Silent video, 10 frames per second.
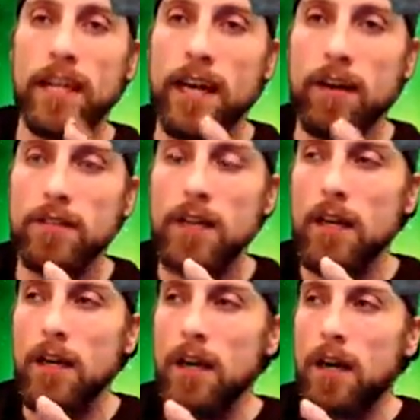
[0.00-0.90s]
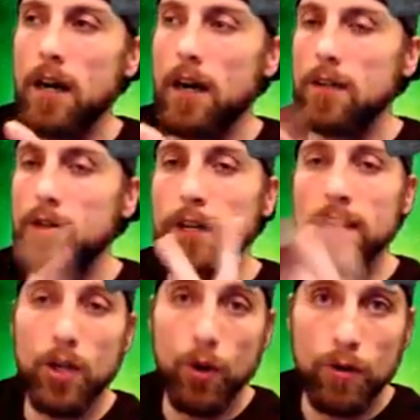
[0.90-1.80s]
out, uh, doing
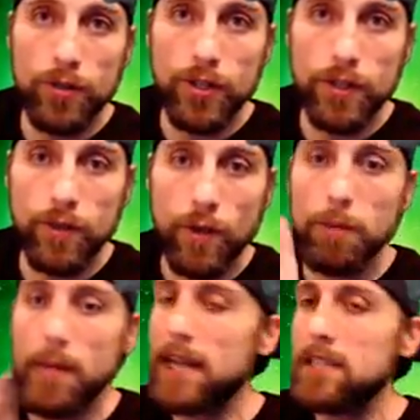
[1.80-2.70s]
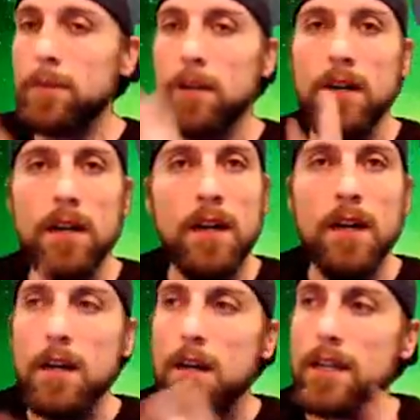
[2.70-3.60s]
a Google search for Plasma
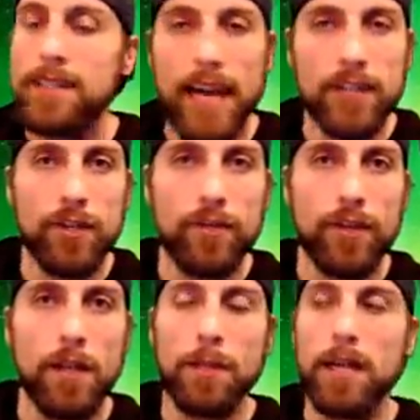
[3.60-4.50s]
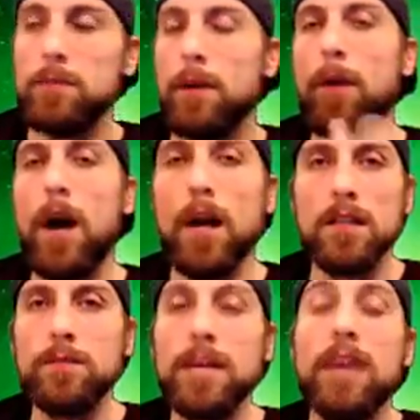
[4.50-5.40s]
Catastrophe, Plasma
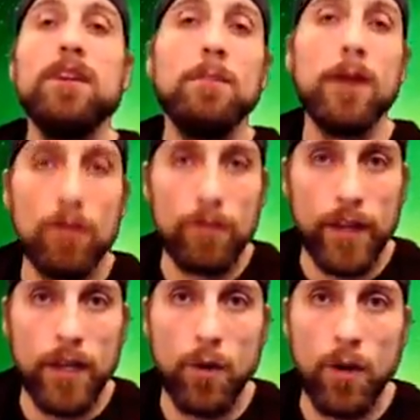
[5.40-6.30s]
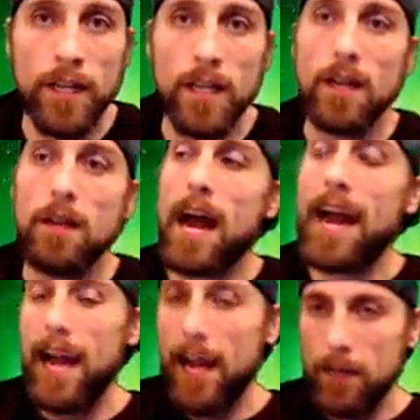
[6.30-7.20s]
Apocalypse. I've done my own video on it.
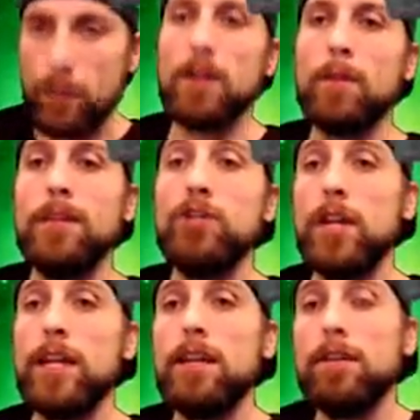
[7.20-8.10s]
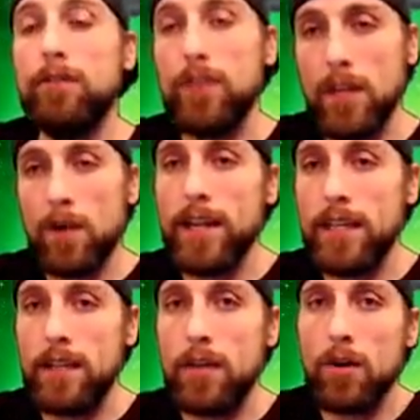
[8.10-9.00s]
I highly recommend checking out the video I
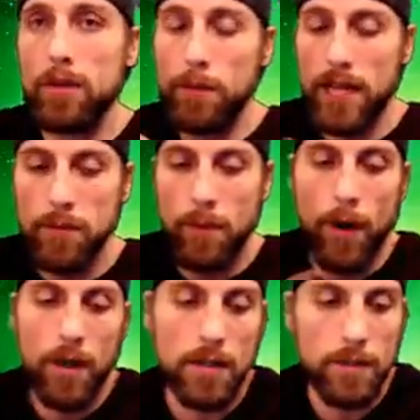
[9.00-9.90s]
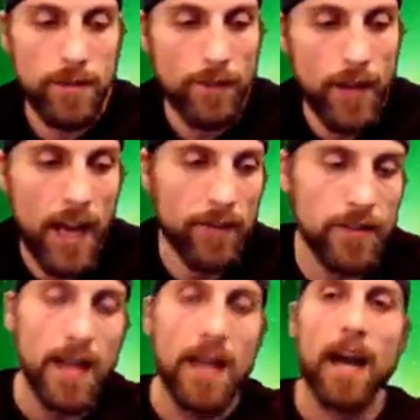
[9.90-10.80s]
did called The Plasma Apocalypse if you
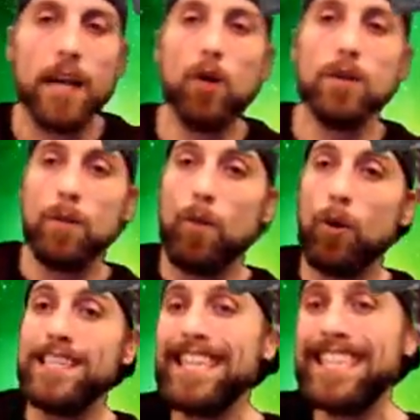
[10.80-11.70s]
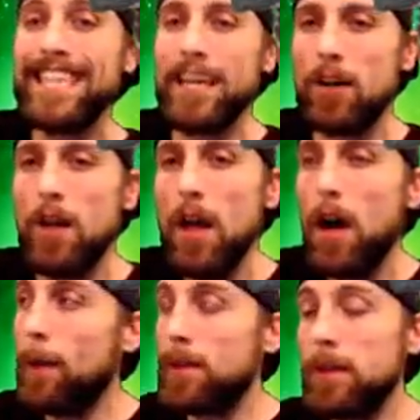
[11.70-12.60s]
haven't. I go into more detail
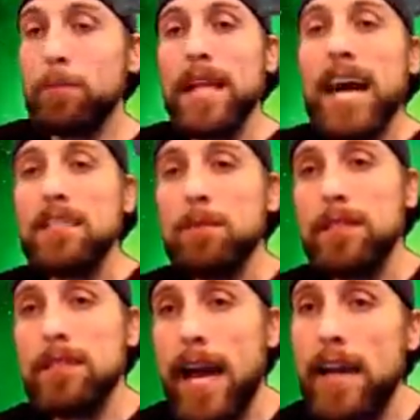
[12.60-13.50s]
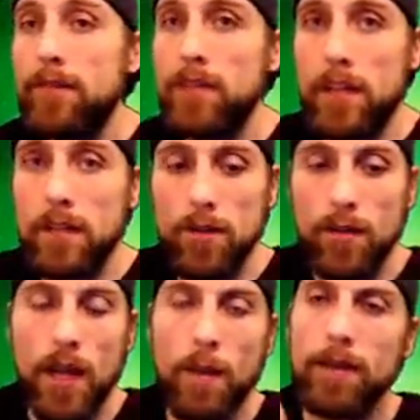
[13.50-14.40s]
about the plasma side of things,
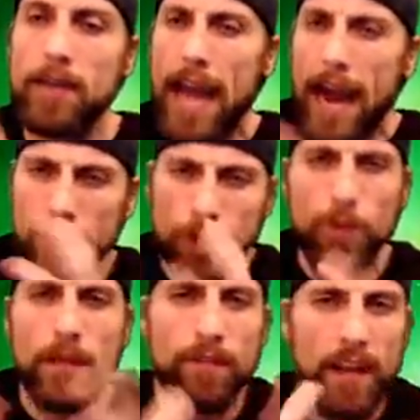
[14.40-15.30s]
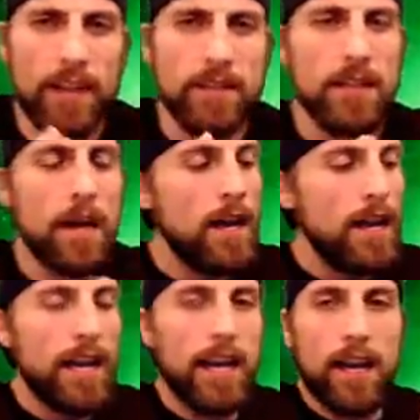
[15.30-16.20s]
okay? About the actual events
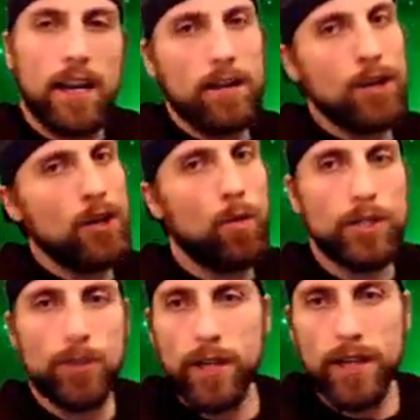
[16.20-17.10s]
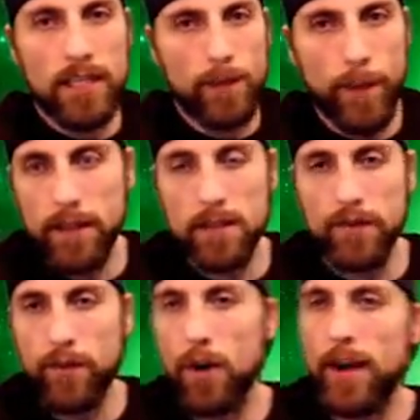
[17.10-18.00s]
and, you know, what you can expect as
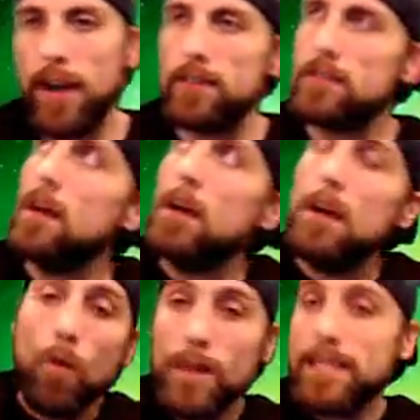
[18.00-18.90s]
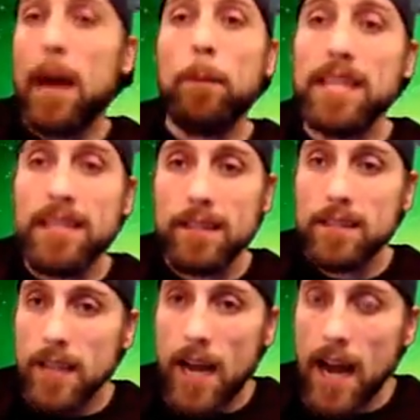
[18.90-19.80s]
far as what's happening in the
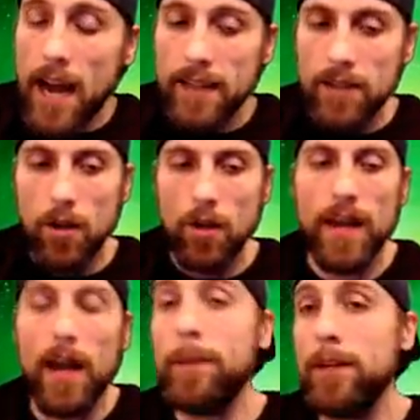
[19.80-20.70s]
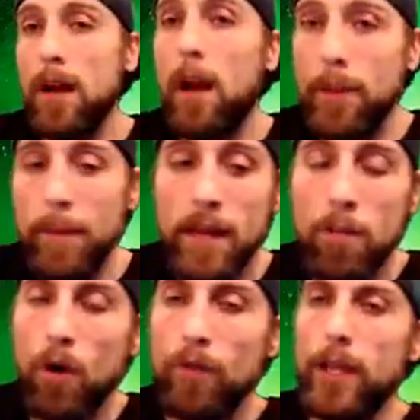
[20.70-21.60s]
skies and all that. I'm going to I'm going to make
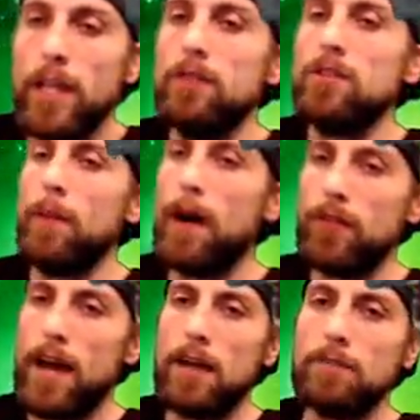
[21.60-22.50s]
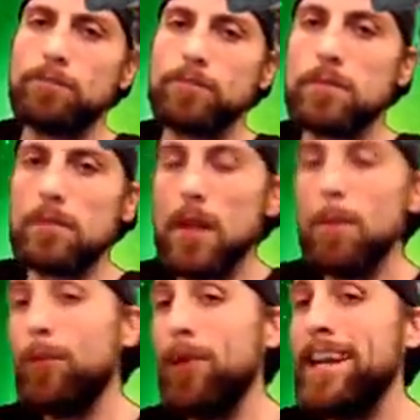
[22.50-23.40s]
more videos about that.
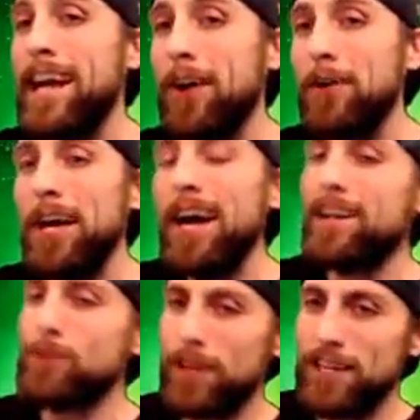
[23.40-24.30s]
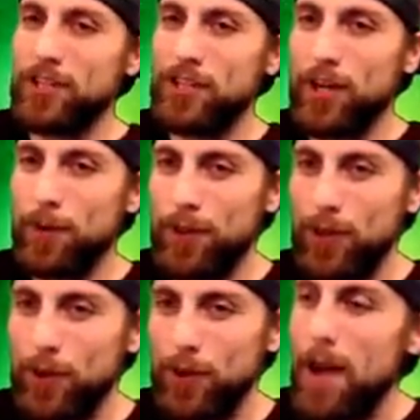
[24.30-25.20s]
But right now, I just wanted to share with
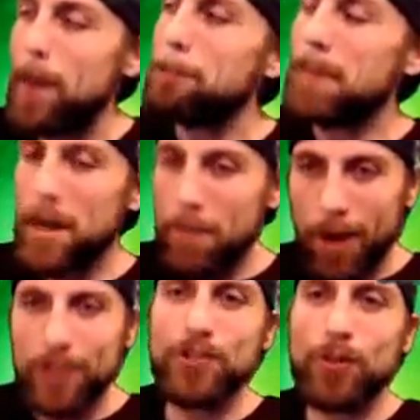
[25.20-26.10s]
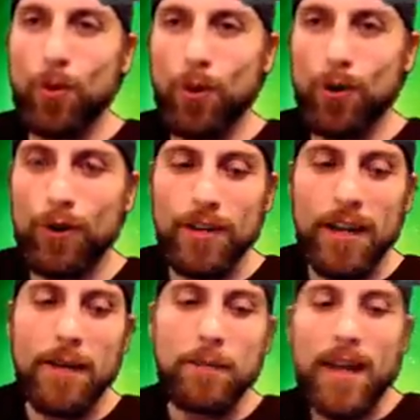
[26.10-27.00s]
you my monster world.
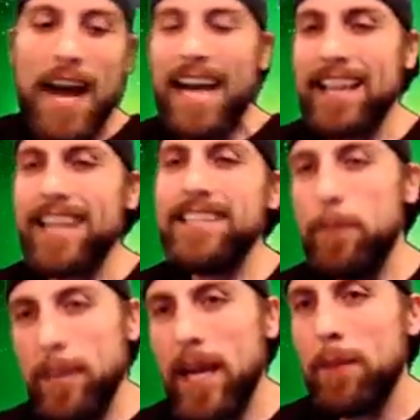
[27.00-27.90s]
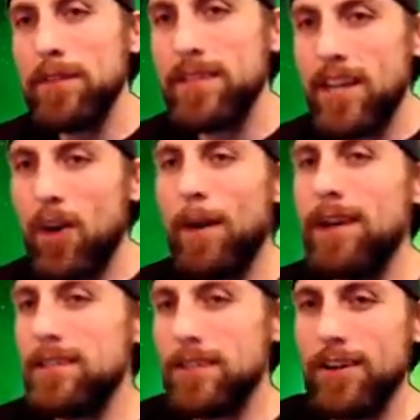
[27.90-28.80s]
I like to be able to tell
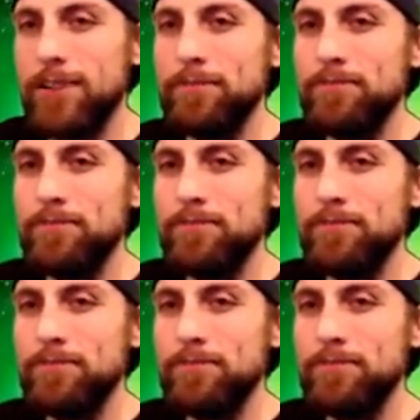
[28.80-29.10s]
my son